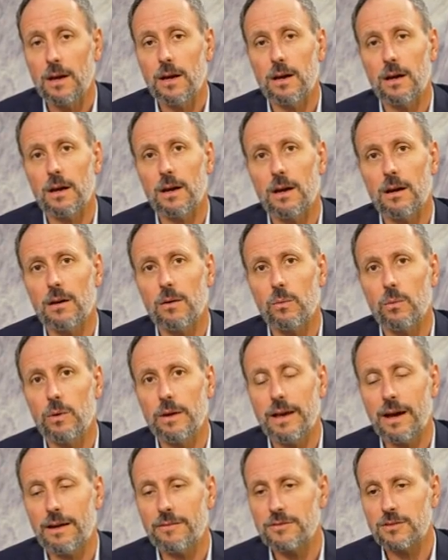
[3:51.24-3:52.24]
Uh,
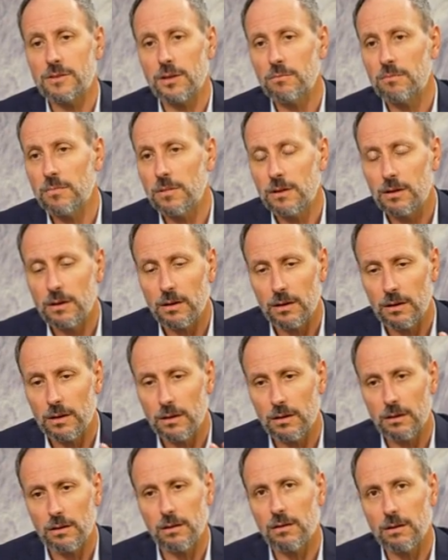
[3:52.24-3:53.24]
we have some
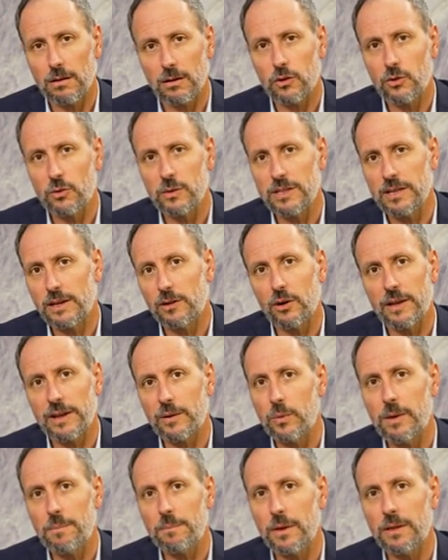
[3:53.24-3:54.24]
uh, critical
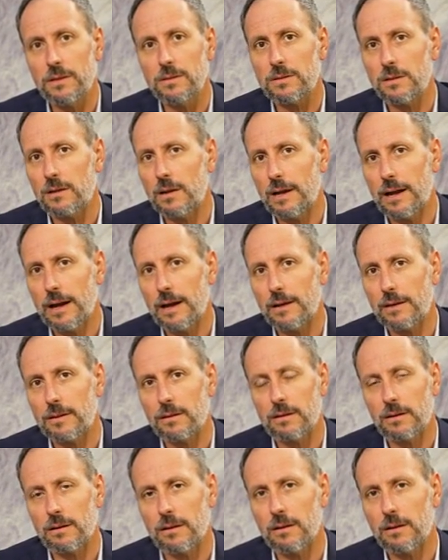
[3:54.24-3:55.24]
equipment
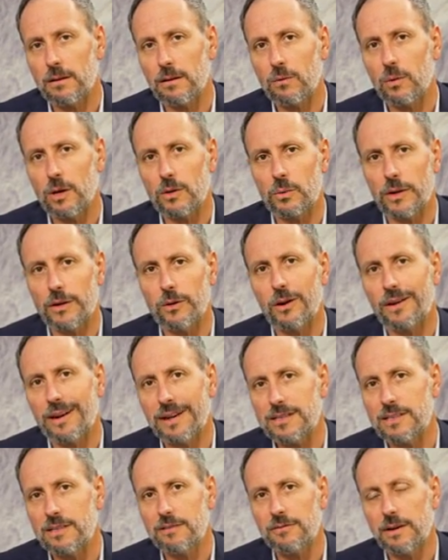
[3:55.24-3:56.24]
like uh, what we call
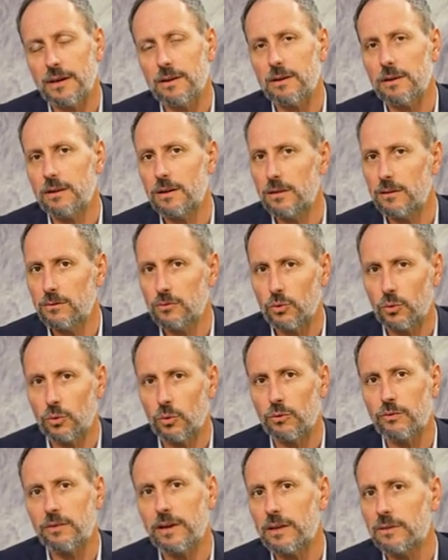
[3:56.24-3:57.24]
rectifier to
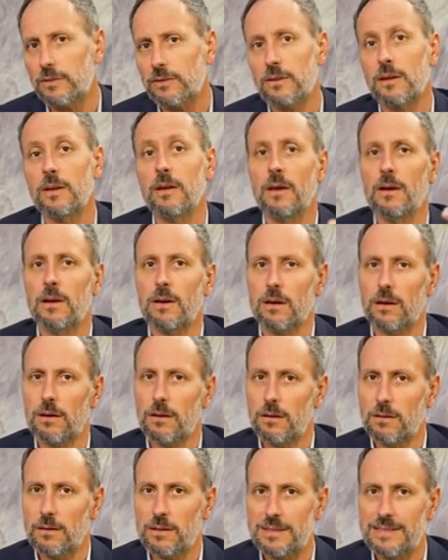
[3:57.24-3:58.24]
convert
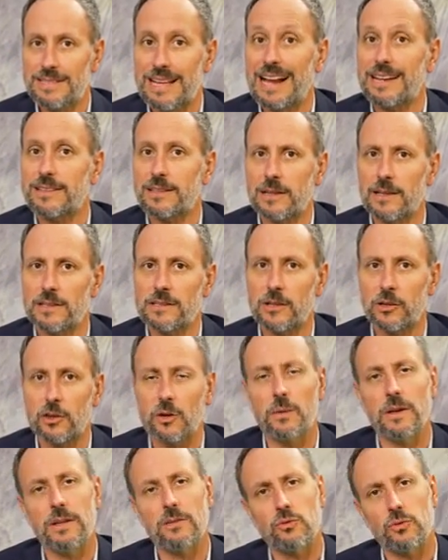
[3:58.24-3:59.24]
uh, this alternating
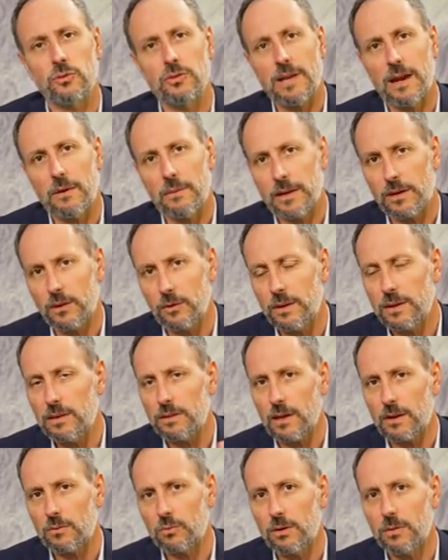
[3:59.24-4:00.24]
current to direct current
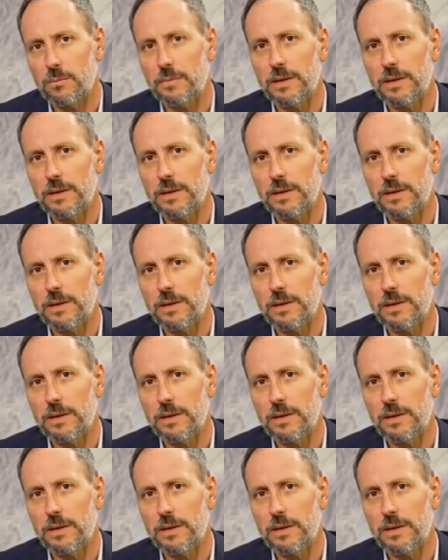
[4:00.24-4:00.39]
that will